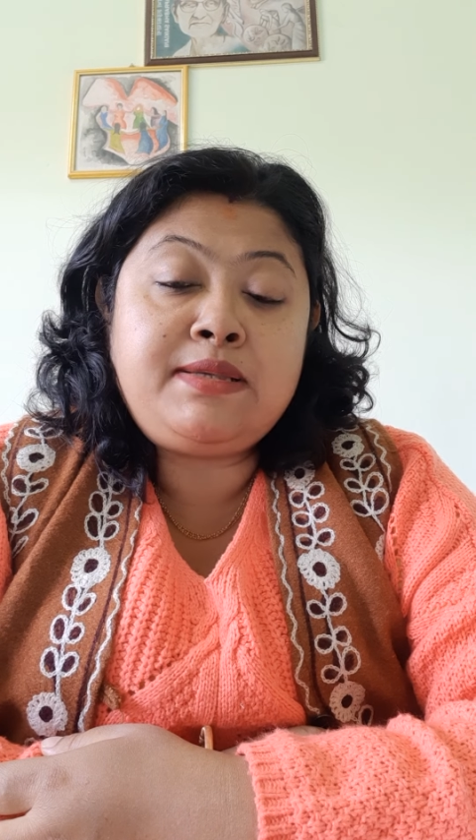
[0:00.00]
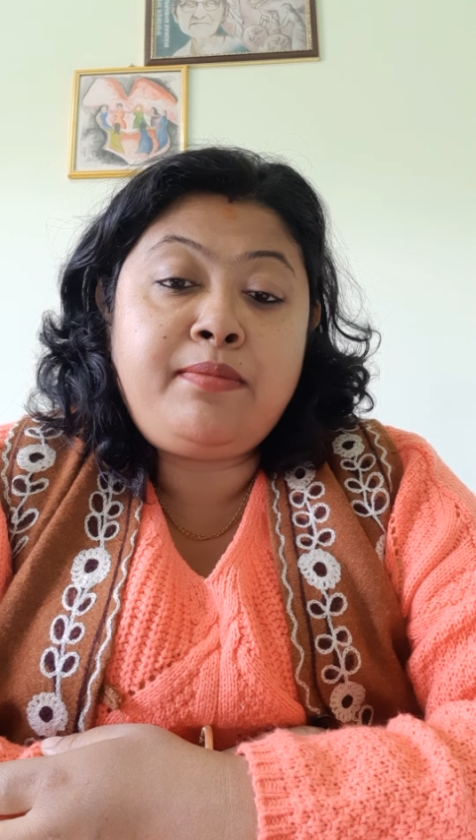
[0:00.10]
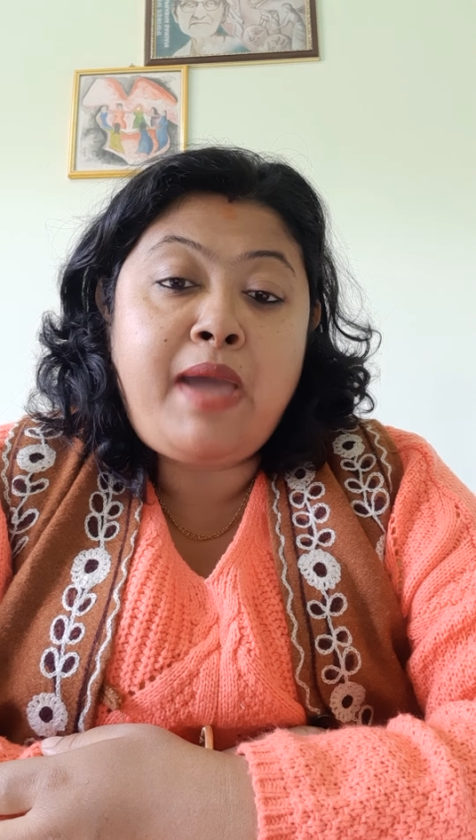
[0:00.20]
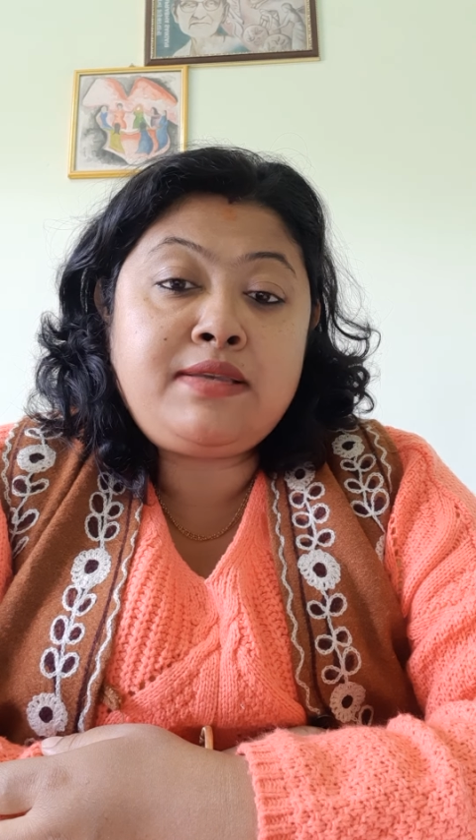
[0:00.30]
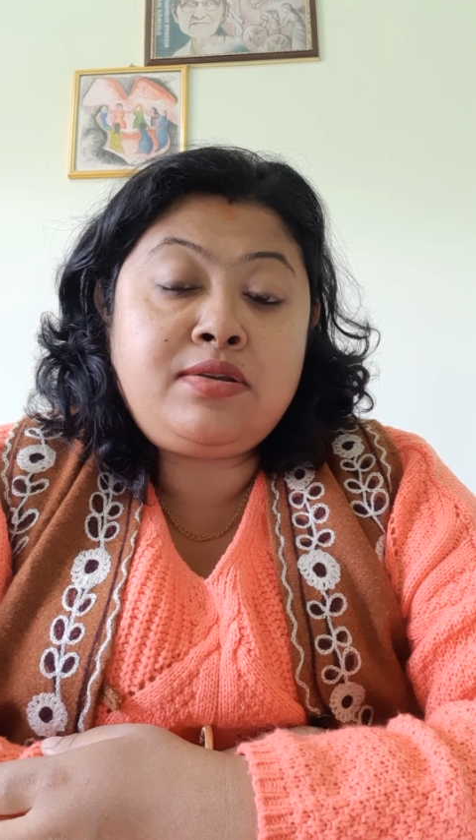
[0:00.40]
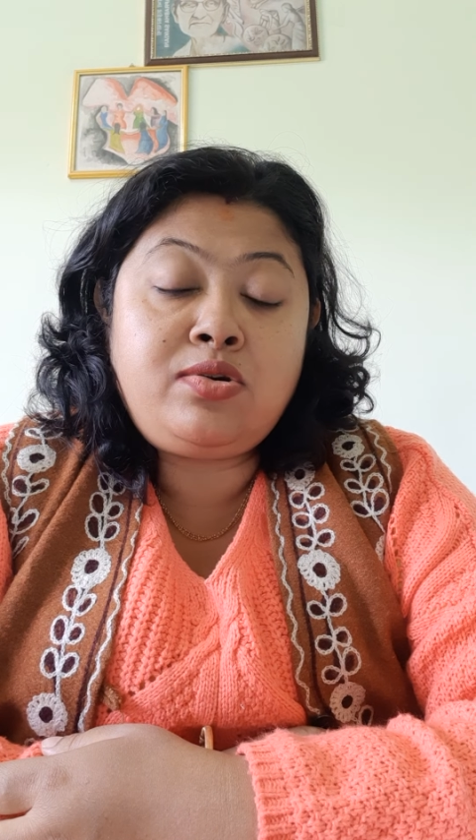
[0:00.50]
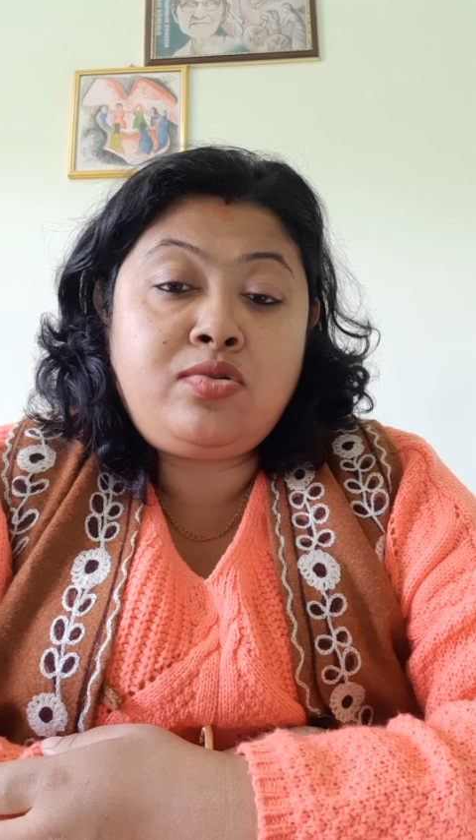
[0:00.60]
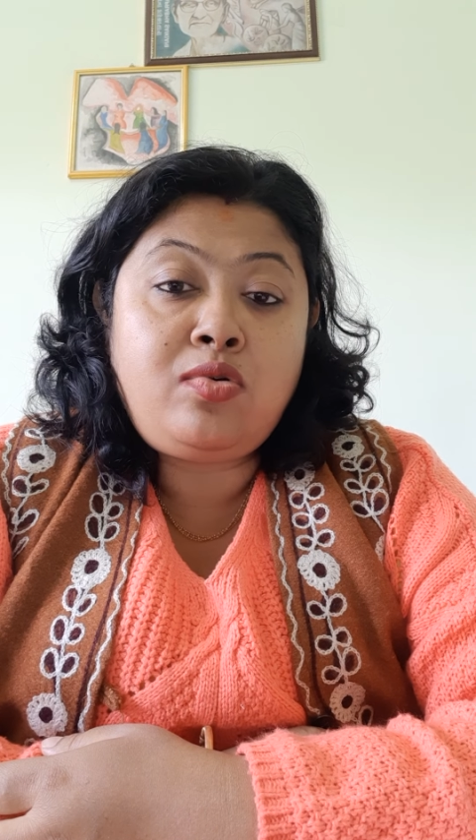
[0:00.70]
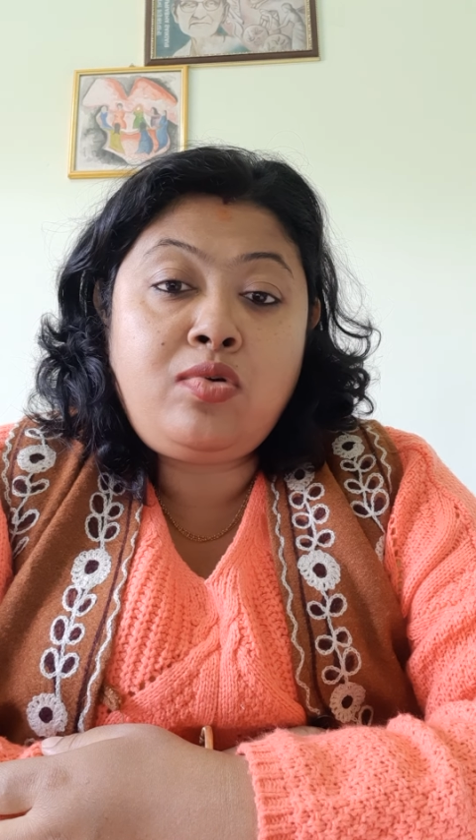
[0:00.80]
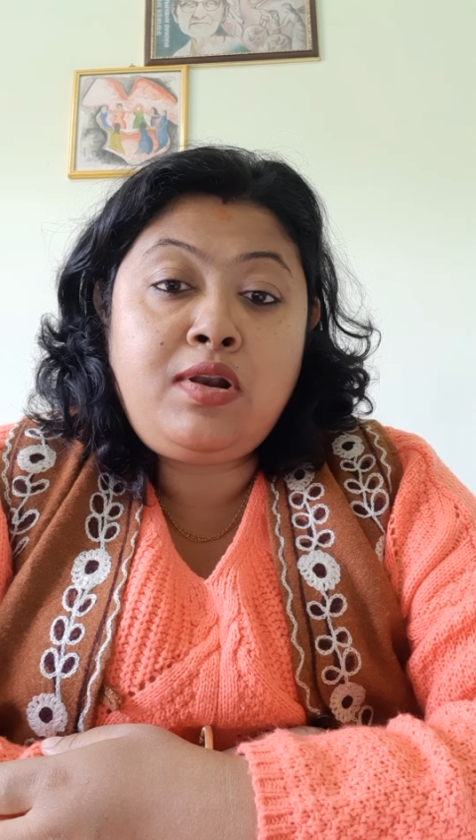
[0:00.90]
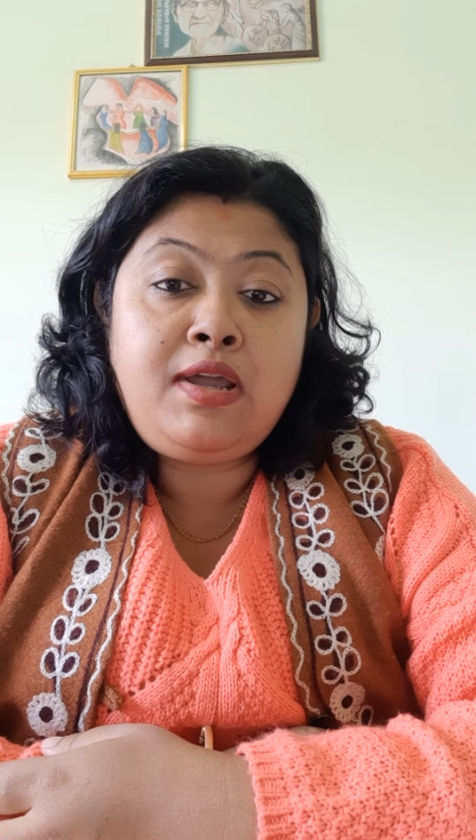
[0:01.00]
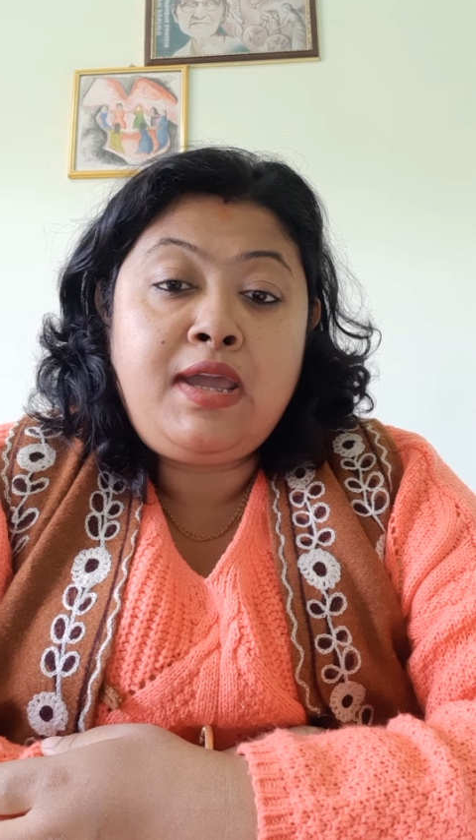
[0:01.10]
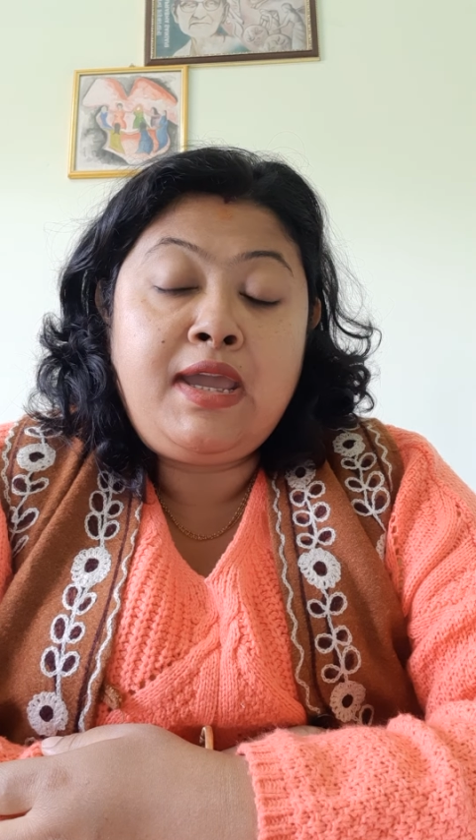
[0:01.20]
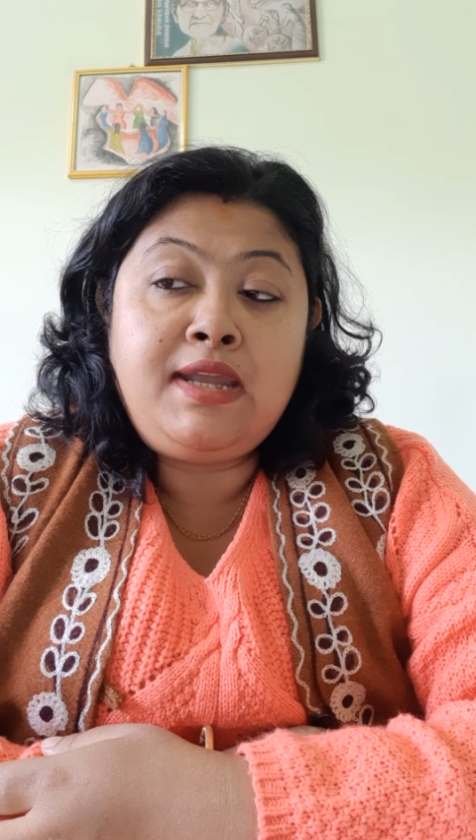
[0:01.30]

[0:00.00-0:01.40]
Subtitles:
a major role